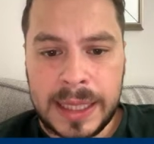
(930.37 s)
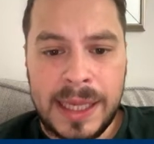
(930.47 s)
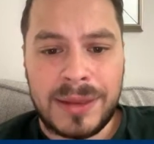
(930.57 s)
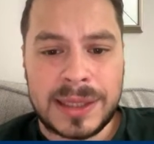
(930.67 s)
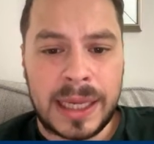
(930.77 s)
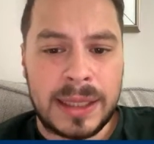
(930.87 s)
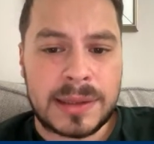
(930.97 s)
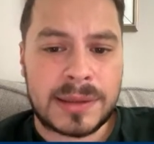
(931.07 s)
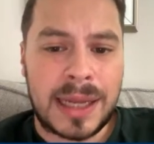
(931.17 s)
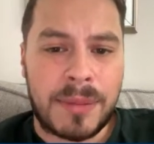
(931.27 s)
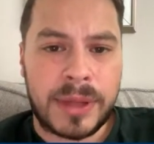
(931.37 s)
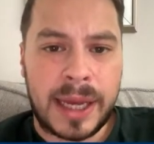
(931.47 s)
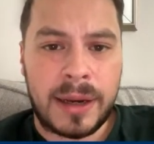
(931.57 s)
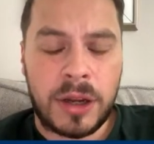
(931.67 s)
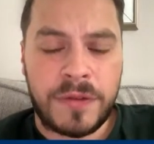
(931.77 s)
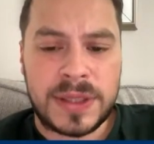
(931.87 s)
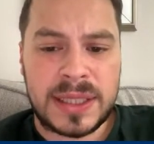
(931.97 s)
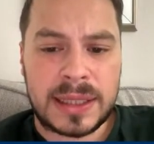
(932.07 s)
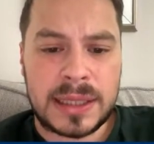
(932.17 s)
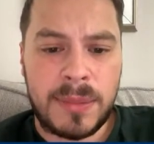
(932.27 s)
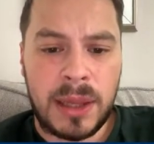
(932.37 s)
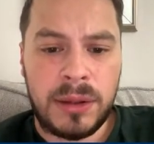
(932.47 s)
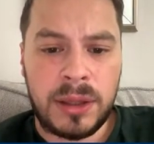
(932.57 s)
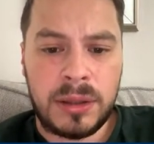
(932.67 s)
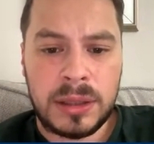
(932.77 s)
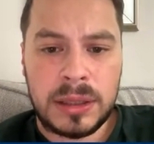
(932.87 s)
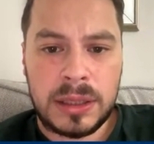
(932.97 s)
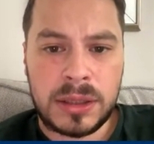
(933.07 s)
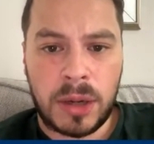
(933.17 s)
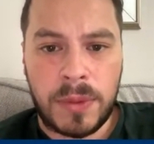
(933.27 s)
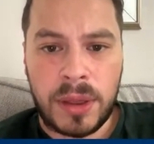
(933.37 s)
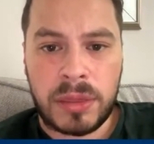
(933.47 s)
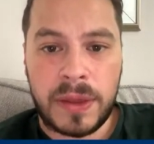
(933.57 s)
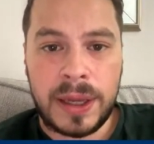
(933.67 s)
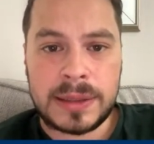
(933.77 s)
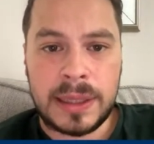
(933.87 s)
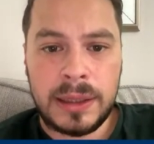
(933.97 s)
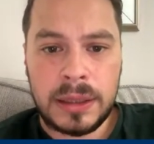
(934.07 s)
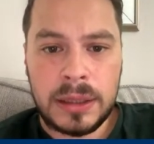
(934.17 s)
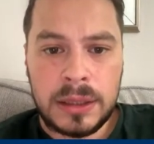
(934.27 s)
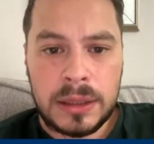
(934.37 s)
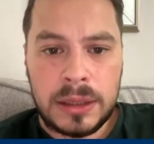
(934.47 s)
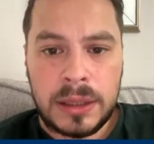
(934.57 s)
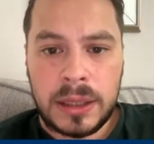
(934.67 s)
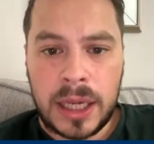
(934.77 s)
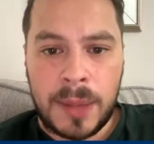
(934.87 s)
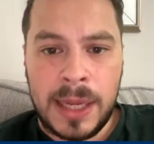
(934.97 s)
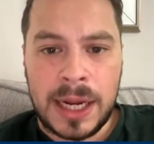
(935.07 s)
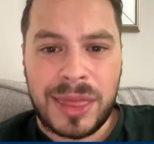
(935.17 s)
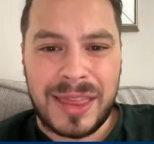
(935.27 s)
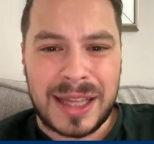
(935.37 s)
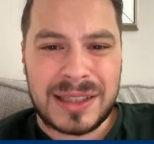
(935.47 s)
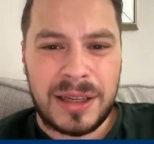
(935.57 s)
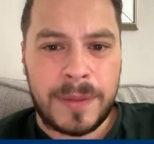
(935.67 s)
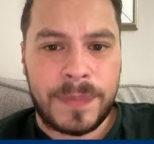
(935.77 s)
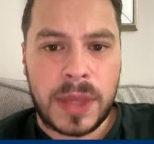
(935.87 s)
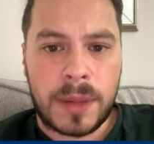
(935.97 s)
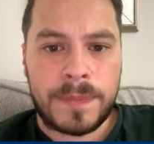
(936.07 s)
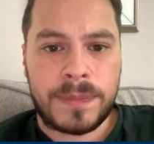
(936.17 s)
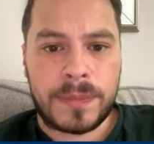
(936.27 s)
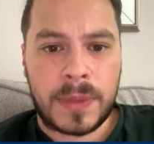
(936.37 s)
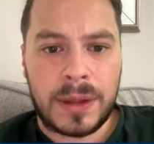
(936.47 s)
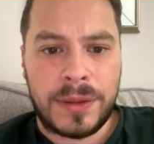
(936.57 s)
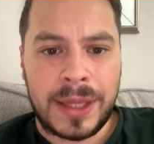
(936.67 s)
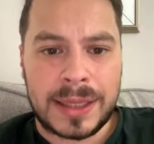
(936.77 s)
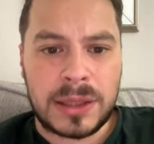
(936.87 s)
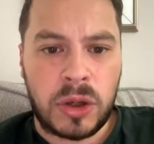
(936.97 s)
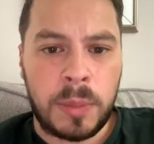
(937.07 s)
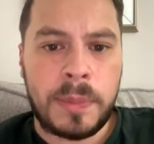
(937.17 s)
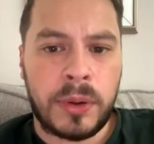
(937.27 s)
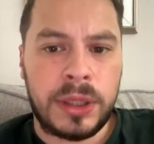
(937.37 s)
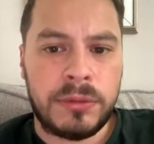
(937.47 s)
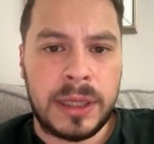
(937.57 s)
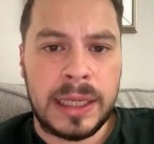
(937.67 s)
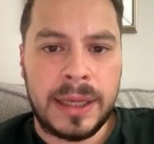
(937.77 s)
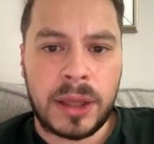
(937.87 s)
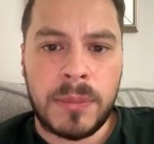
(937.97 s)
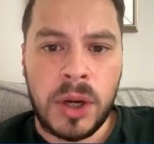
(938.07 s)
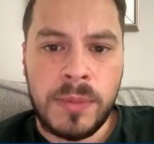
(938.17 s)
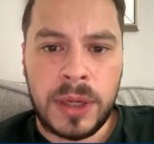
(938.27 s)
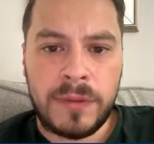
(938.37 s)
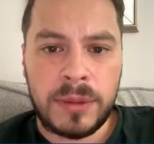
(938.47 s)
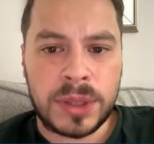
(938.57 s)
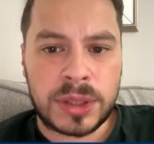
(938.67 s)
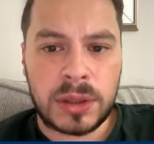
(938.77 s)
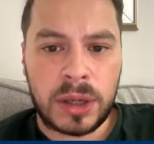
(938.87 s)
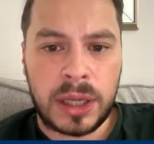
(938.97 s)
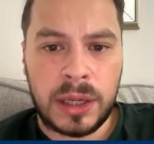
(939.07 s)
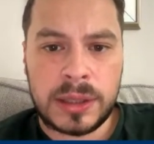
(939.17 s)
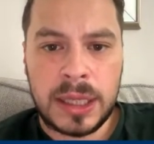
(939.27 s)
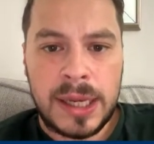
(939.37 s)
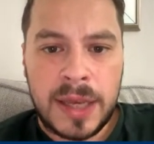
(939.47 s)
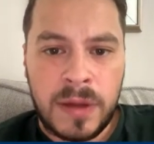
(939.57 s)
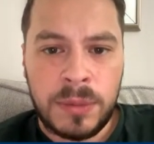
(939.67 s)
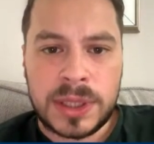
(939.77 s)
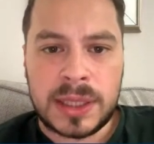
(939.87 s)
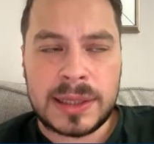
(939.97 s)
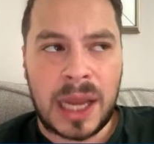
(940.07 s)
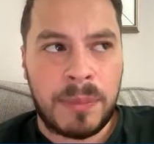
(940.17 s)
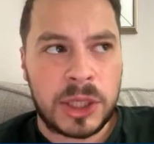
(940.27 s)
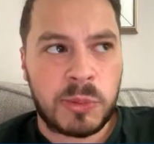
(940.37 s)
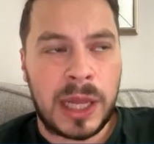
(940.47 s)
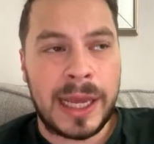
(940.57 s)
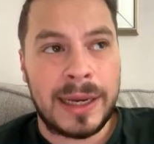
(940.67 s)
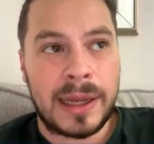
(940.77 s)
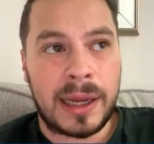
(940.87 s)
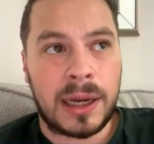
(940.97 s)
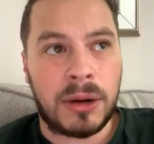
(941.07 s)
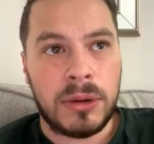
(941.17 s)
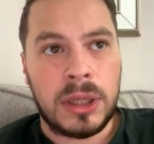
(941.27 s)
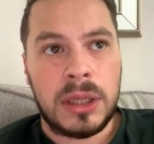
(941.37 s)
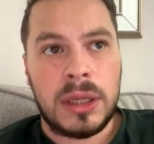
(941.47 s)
Keith is saying he'd snap the hand off for 60 million. He's not worth 30. I mean, I think that's a good point, really. At the moment, if you were just looking as if he was an established player now,